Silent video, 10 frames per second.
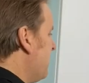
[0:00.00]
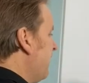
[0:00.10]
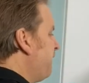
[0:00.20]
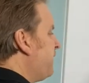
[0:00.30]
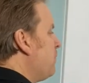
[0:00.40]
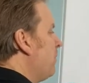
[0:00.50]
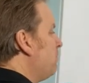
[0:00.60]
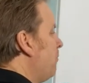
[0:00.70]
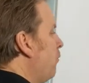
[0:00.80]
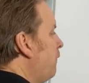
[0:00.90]
If you want
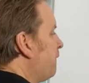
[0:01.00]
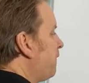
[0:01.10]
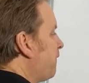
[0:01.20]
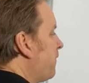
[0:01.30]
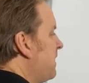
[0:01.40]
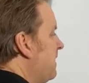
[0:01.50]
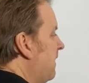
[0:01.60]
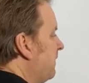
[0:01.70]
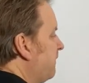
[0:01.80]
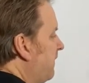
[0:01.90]
more free
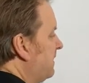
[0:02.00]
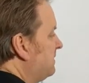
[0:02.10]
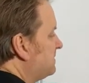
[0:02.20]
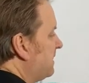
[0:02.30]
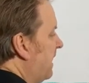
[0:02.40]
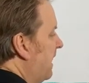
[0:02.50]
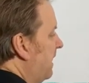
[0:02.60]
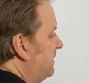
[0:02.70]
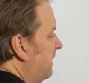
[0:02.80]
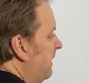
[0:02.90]
advice
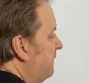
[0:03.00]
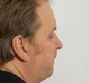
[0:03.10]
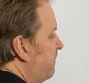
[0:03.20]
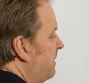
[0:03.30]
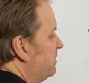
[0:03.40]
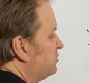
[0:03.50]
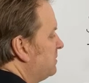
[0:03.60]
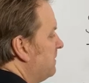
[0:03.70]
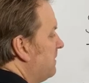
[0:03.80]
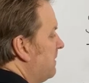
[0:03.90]
and
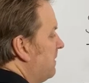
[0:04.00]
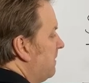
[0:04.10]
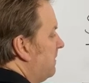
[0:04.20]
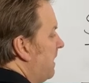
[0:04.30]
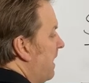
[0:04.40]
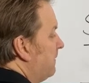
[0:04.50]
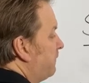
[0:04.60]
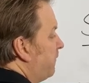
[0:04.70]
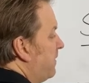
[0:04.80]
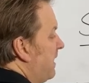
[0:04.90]
information and
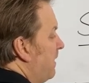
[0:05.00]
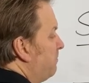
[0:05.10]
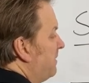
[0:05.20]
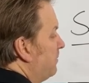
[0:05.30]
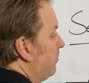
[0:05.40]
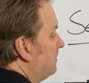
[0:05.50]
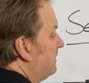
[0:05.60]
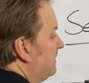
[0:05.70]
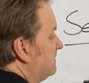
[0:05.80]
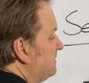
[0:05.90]
free help, then all you
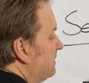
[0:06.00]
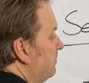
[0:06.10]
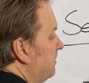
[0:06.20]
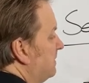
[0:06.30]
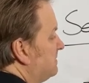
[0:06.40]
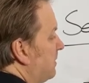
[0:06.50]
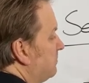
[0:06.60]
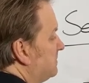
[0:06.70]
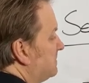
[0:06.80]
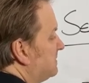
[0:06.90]
need to do is go
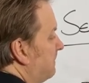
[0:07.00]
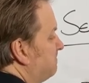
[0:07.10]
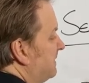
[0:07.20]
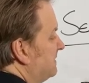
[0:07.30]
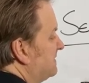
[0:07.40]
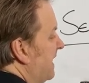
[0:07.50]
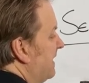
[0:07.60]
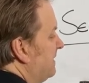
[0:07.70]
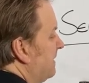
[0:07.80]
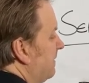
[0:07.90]
to
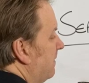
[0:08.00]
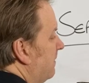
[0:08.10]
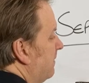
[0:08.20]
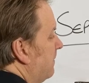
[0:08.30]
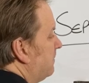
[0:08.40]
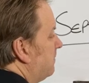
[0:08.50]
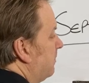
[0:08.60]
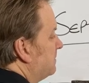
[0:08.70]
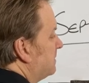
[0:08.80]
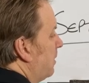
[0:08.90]

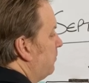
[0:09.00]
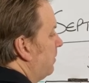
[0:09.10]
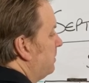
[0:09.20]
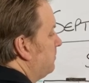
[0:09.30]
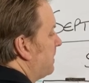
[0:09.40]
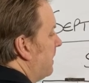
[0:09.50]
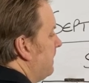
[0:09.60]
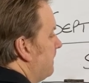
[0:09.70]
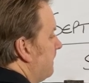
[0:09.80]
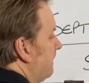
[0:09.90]

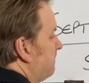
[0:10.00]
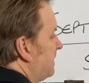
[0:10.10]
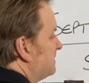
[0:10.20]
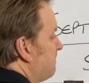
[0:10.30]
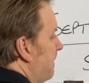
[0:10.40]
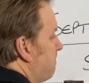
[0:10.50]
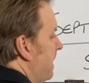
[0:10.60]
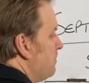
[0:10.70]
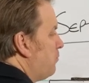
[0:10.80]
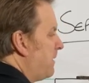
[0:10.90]
septictank.co.uk. That's my
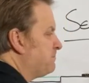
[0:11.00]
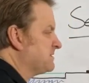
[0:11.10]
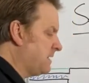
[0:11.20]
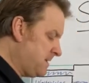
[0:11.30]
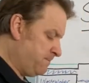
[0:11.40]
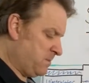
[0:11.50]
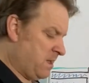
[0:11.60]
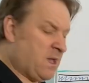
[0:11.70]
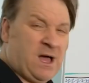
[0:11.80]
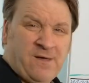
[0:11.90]
main website.
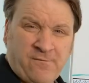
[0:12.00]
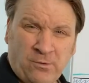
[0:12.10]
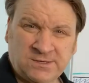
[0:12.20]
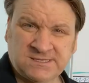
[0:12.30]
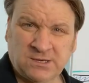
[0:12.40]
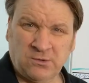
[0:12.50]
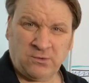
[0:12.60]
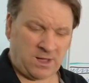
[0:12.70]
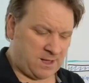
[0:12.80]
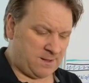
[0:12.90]
I've
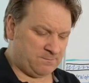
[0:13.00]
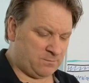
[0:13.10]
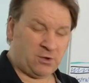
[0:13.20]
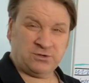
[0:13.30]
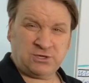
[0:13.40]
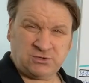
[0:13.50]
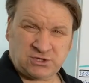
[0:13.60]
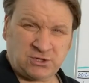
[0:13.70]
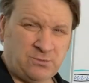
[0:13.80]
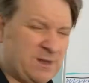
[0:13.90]
also um, on
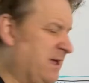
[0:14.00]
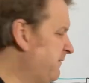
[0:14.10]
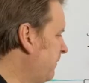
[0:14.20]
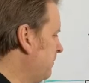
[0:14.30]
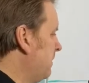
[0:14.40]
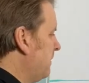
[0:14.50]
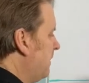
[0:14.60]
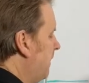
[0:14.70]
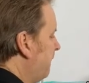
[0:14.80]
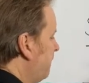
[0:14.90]
YouTube live on
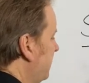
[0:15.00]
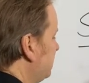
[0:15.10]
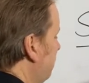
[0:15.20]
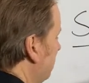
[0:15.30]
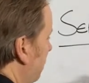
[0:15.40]
uh, Facebook.